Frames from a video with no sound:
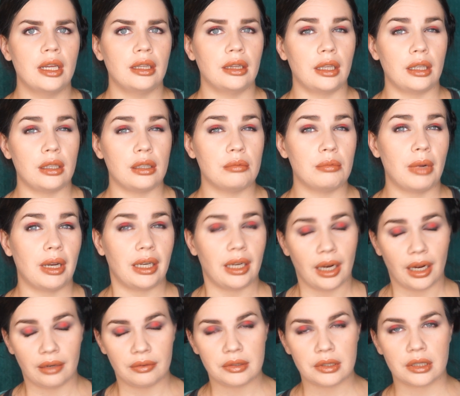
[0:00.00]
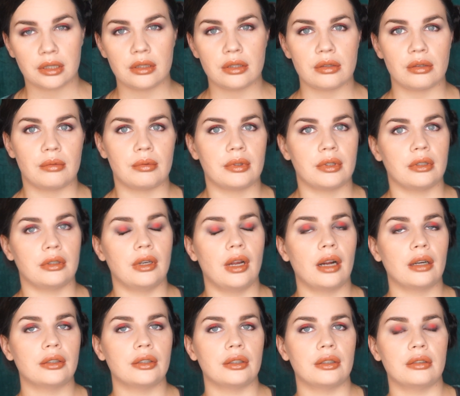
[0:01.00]
that you might have to consult with your
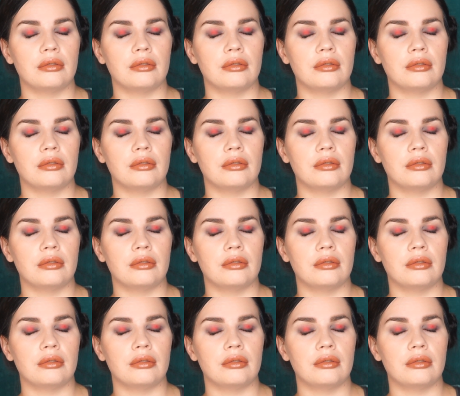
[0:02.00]
doctor in